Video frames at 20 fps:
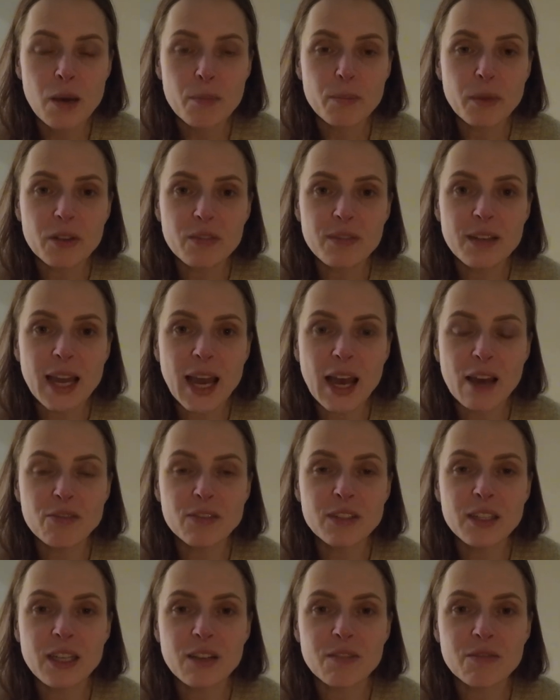but we
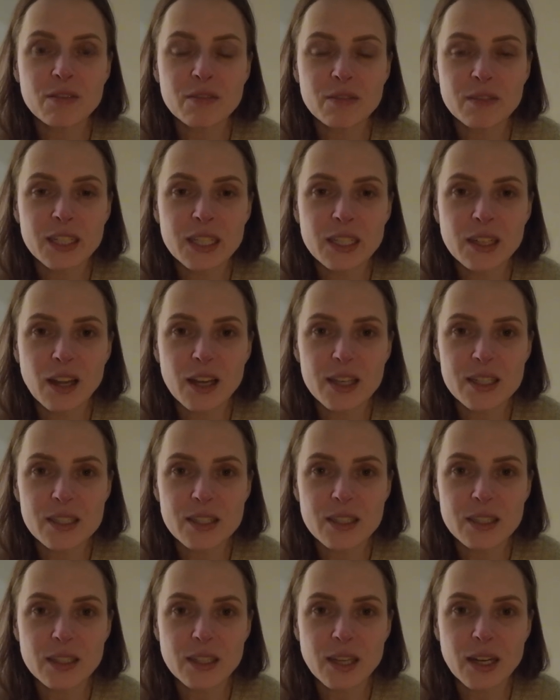haven't even
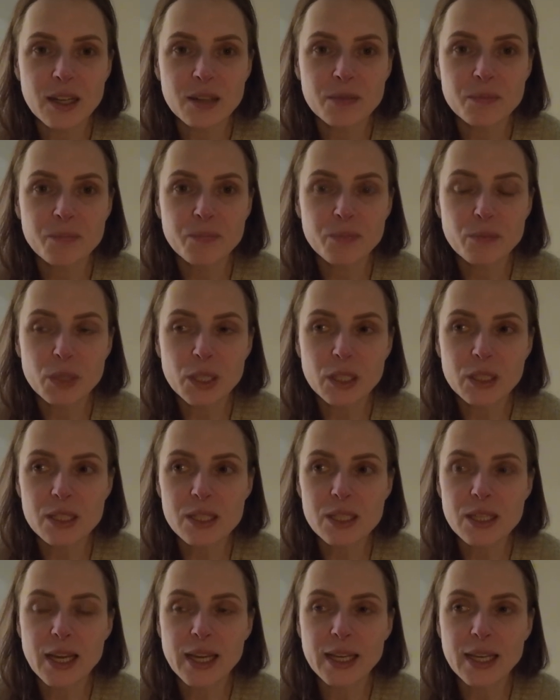realized it yet,
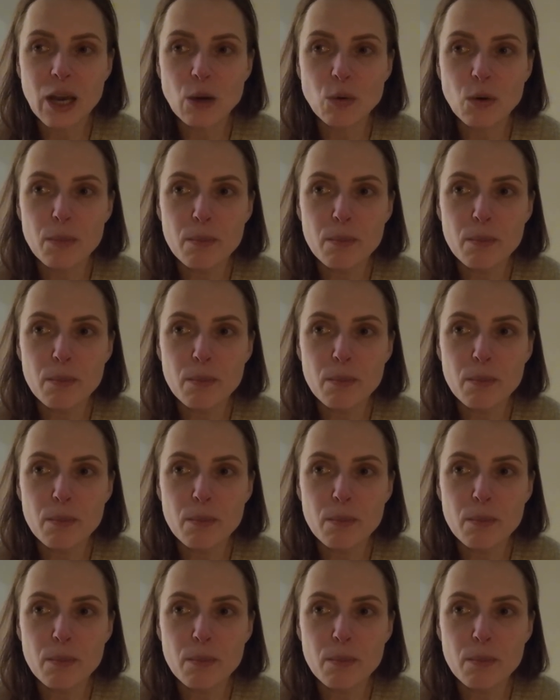because like our